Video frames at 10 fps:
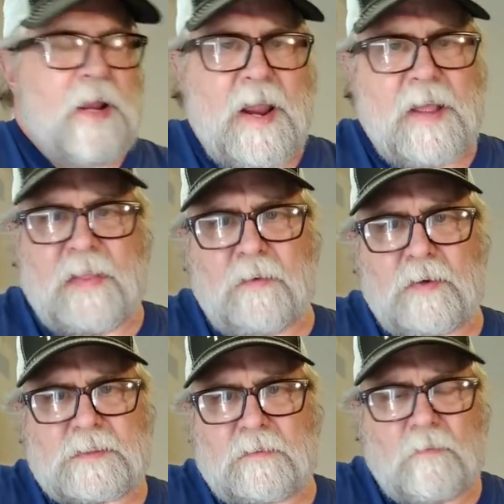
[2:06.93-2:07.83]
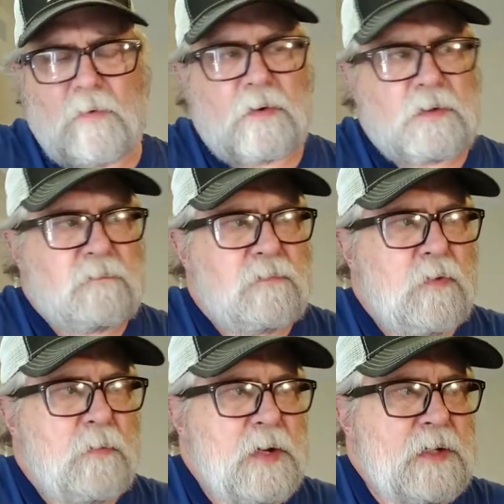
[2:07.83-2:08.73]
And that wasn't working
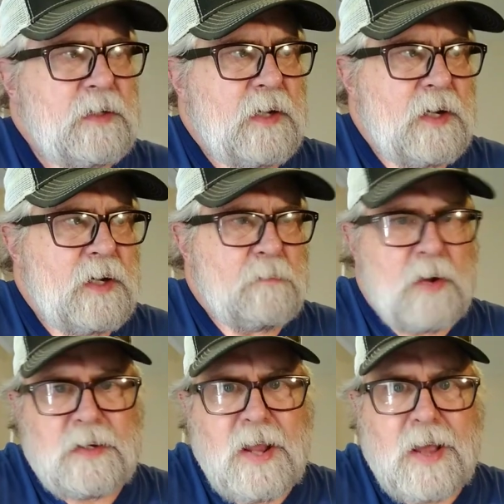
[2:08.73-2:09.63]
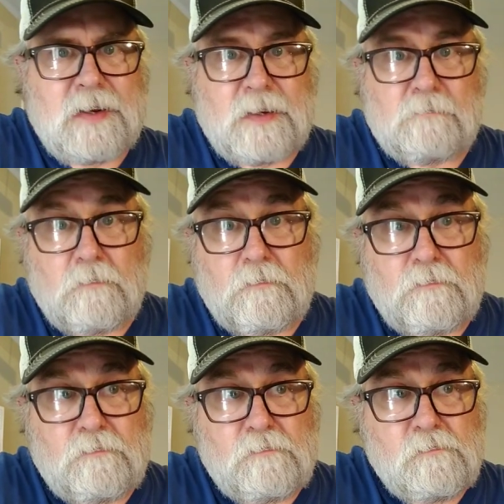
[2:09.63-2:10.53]
for me. My dad had
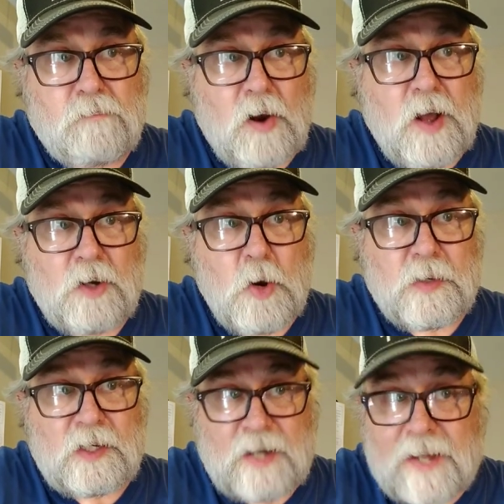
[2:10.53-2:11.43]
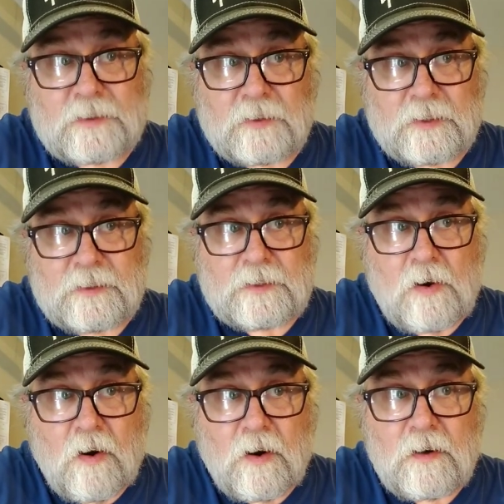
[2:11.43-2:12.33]
brought home an electric
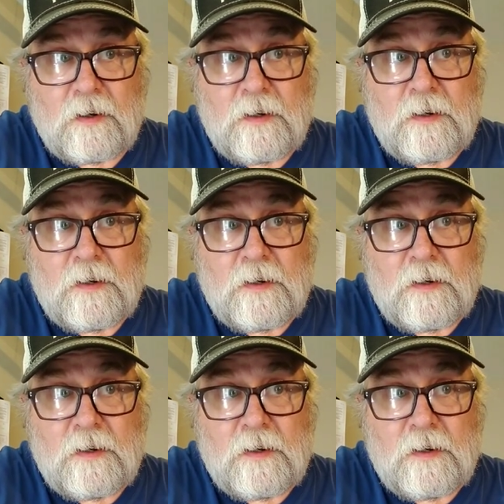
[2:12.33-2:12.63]
guitar